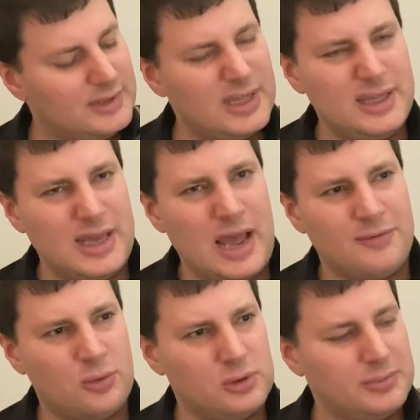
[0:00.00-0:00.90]
E
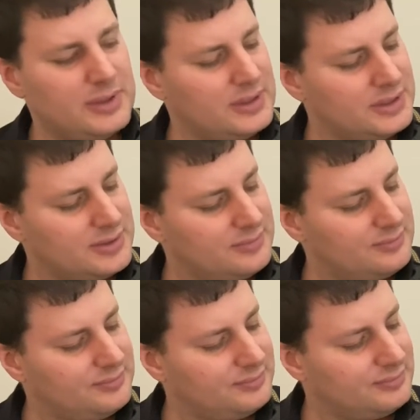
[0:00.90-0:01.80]
half whole diminished,
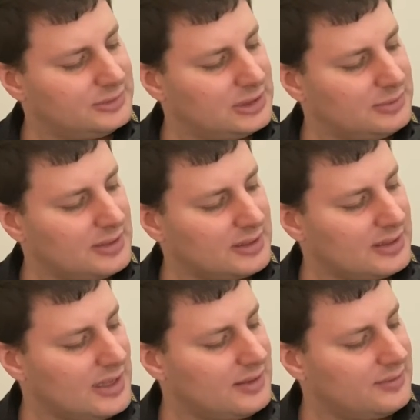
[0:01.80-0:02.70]
something like
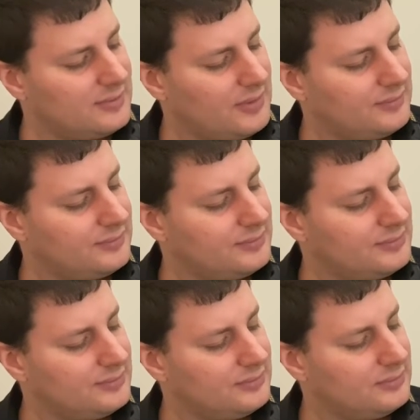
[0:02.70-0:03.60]
that.
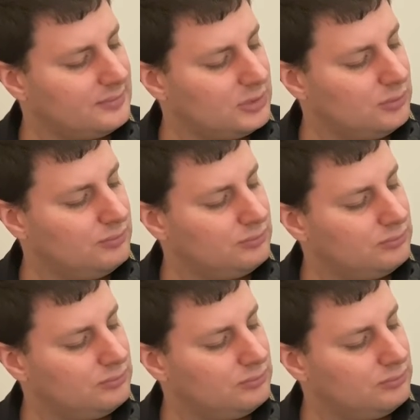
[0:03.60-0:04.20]
Oop.